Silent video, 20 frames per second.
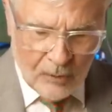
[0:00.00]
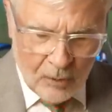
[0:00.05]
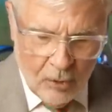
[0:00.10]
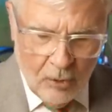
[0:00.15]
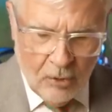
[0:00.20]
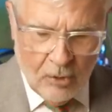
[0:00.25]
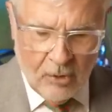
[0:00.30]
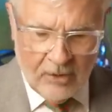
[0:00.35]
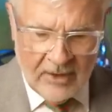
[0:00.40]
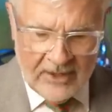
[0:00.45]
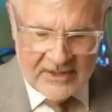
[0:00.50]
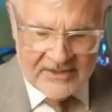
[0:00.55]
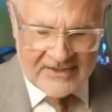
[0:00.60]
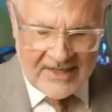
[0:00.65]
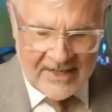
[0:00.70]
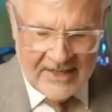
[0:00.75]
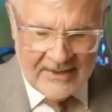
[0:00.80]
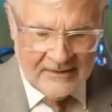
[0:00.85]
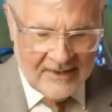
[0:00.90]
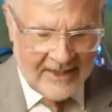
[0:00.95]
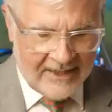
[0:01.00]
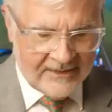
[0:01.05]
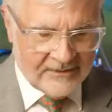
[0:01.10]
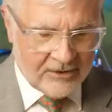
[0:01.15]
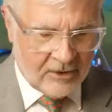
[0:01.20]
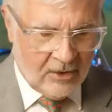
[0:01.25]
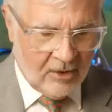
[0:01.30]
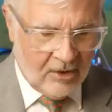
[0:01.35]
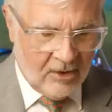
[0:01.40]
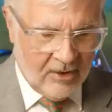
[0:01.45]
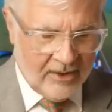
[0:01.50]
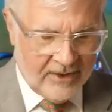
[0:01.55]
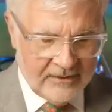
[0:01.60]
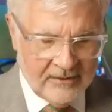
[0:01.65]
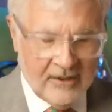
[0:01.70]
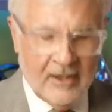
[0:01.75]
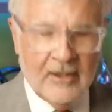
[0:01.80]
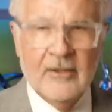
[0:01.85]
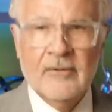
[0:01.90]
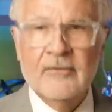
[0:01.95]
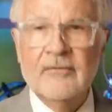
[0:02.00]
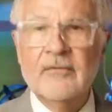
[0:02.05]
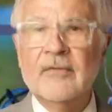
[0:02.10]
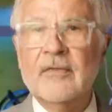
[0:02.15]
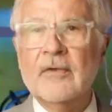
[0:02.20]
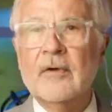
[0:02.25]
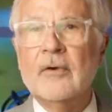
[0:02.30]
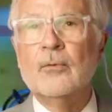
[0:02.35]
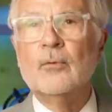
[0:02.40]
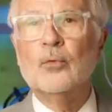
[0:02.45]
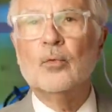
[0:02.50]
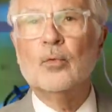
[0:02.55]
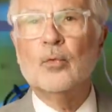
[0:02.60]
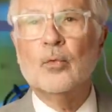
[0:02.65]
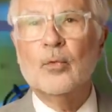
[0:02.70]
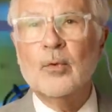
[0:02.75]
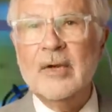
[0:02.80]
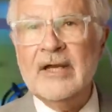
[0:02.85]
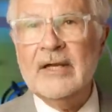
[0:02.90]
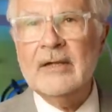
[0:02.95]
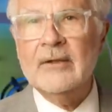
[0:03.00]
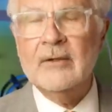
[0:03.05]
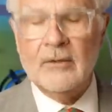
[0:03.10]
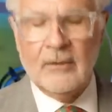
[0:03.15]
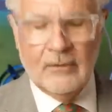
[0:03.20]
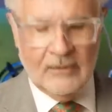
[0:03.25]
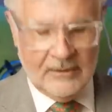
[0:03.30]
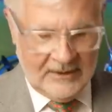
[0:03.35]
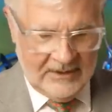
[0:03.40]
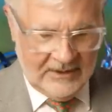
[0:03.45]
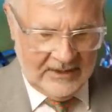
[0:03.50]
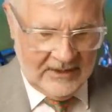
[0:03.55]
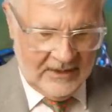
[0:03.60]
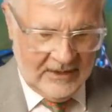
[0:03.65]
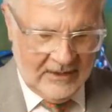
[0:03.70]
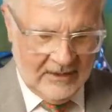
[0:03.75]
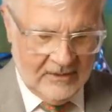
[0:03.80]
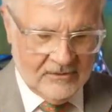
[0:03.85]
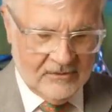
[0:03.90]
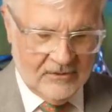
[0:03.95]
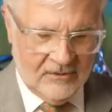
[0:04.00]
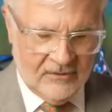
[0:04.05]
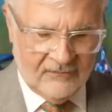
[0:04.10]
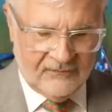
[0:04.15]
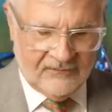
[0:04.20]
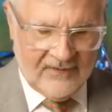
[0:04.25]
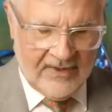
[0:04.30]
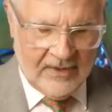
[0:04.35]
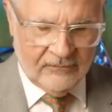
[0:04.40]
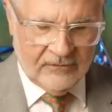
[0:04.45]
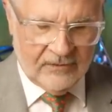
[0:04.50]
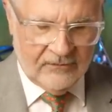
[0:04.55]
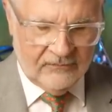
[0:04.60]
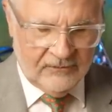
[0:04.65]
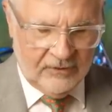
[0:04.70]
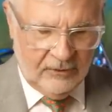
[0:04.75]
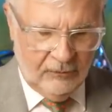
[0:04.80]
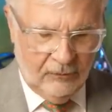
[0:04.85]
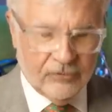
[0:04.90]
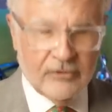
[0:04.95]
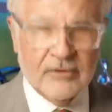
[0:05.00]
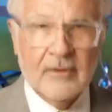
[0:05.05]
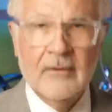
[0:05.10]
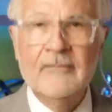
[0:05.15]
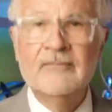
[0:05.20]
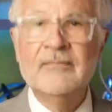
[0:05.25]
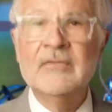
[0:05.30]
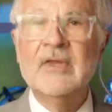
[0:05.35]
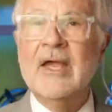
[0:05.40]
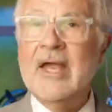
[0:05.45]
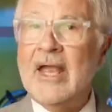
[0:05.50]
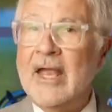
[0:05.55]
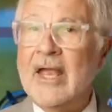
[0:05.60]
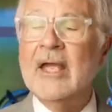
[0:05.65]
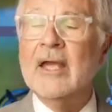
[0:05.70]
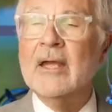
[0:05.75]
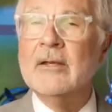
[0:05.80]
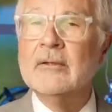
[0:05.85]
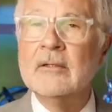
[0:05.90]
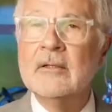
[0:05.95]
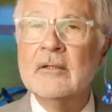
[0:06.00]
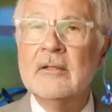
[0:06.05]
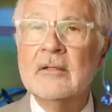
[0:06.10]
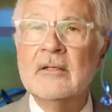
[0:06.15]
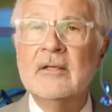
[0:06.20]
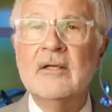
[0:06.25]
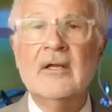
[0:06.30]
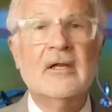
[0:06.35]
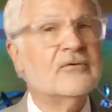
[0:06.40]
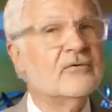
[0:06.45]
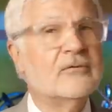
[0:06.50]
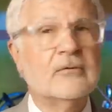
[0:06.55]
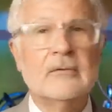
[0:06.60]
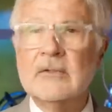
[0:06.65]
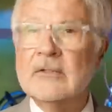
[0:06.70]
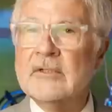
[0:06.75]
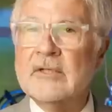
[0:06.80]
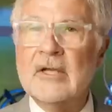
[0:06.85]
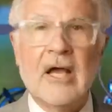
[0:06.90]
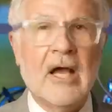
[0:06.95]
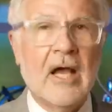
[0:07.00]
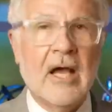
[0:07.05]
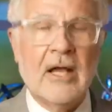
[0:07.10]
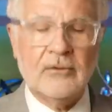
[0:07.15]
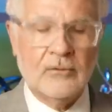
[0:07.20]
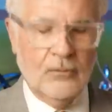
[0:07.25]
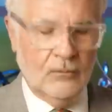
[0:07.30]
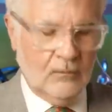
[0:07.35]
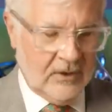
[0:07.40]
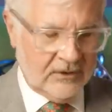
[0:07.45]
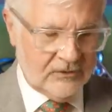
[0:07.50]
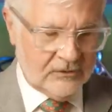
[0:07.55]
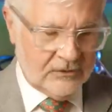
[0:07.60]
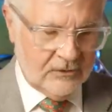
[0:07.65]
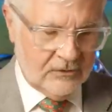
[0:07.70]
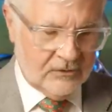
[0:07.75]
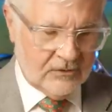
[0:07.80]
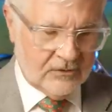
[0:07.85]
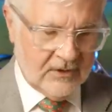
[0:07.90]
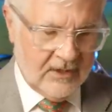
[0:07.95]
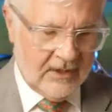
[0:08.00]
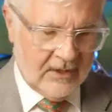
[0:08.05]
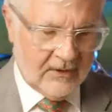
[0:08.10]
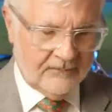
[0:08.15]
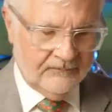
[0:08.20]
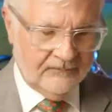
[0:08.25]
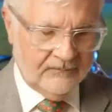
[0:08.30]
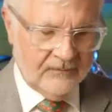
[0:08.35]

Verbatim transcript: or as I like to call it, the real key to the fountain of youth. And it's not what you think.